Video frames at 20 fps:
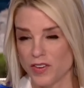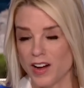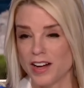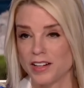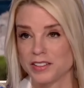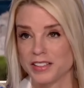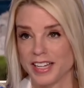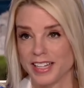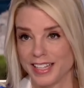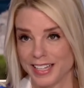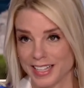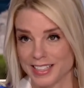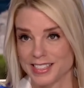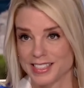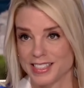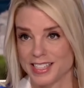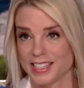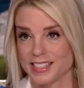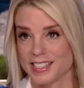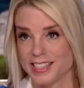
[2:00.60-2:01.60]
filed
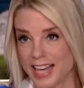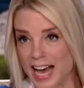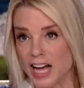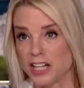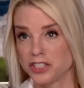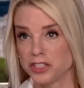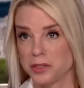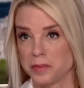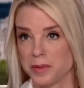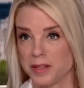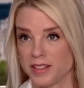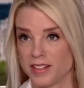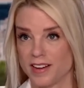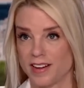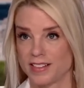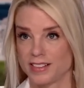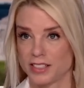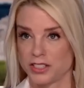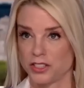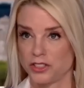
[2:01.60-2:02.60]
against us. That should be the
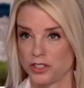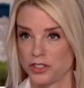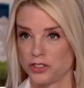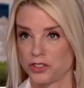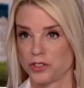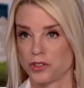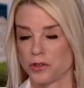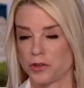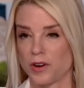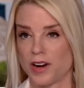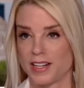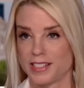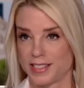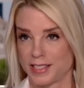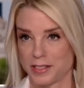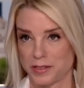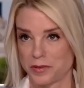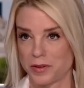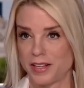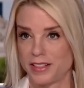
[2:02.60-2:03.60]
constitutional
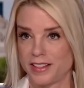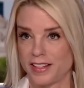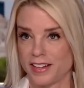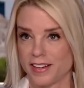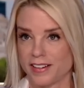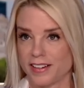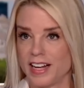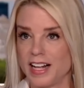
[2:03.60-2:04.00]
crisis right there.